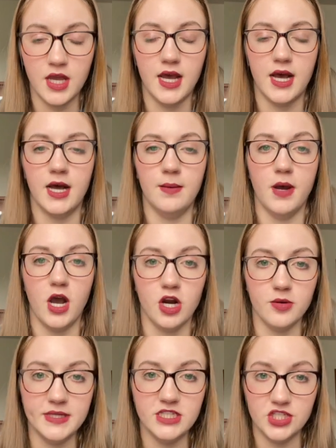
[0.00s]

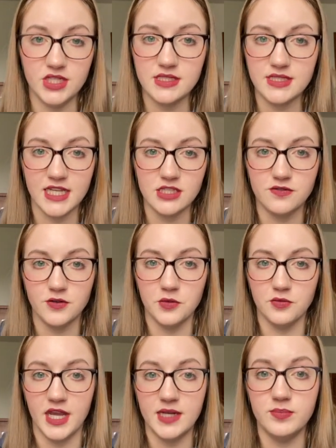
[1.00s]
RBG stands for
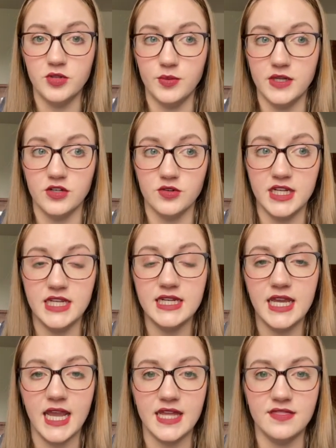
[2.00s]
red, blue, and green,
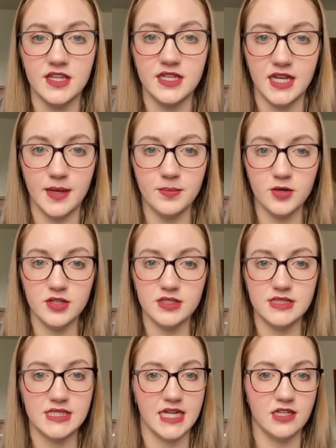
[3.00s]
and the number
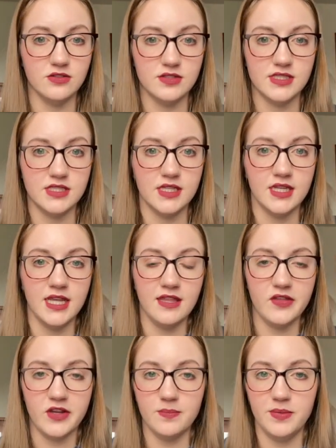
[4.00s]
tells
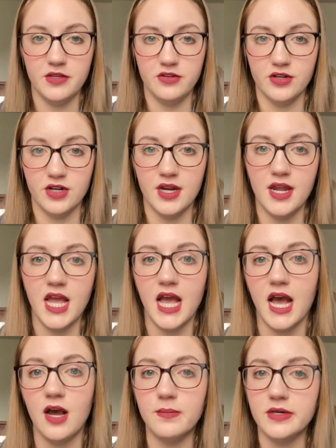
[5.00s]
the computer
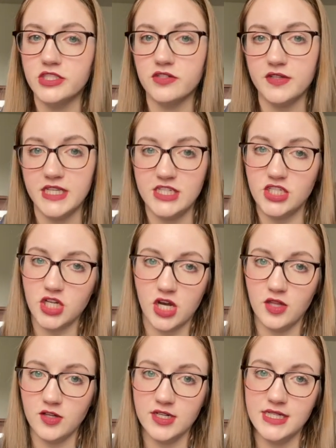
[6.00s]
how much of each
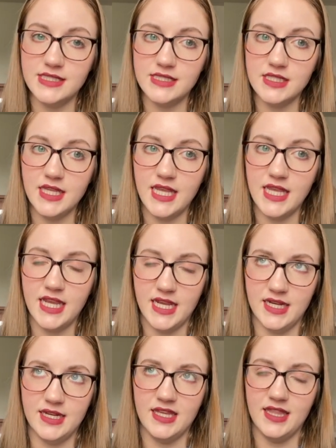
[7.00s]
color is
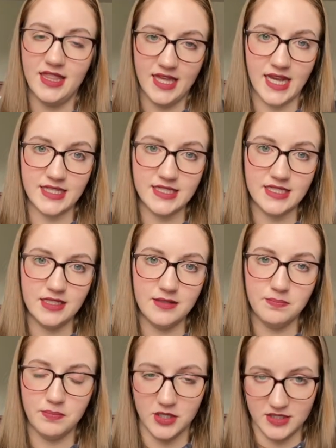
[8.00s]
in that
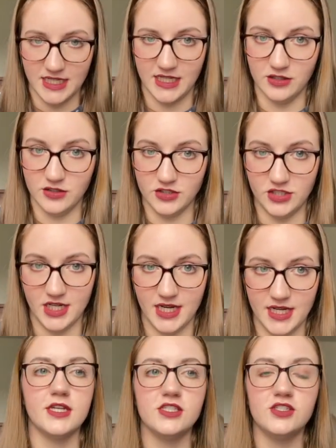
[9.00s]
particular
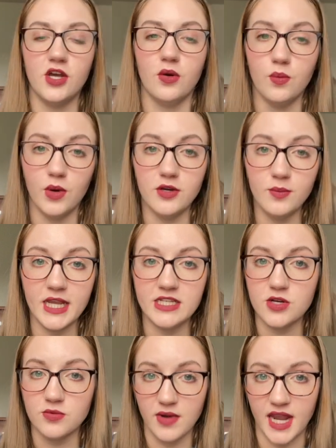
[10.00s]
shade. So one way
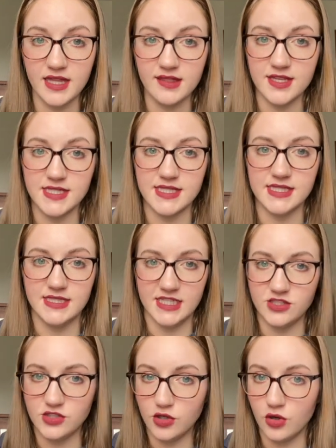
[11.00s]
to write this
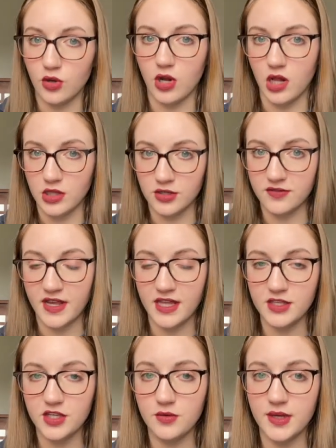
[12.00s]
digital color
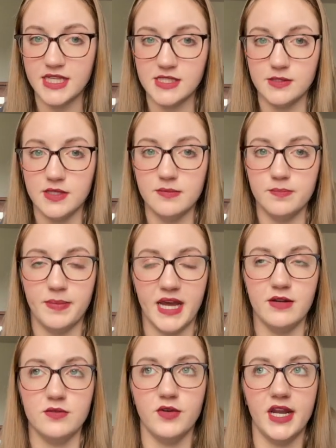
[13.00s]
value is by
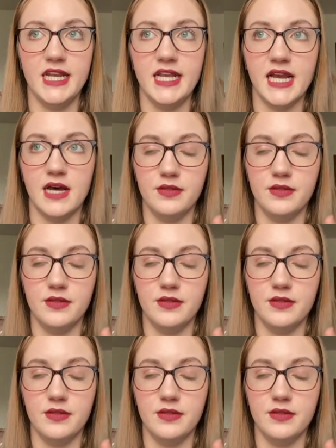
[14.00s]
writing out